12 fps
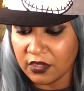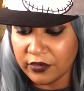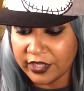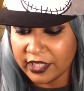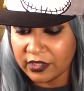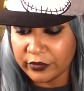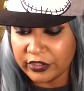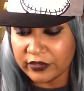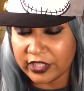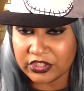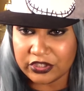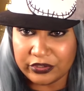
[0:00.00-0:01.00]
Oh yeah, when
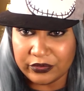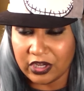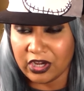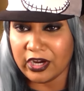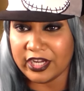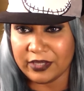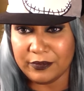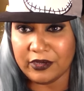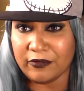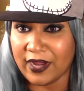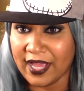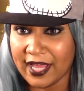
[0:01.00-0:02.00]
you get your new car, give
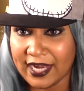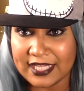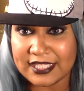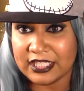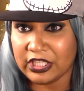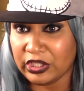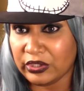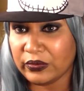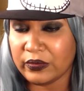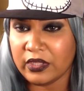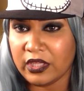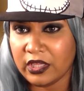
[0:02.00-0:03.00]
me a ride, I see
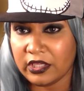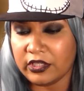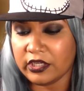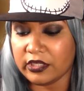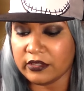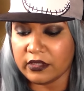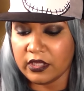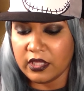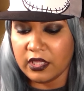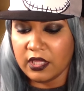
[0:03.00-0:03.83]
you, you know.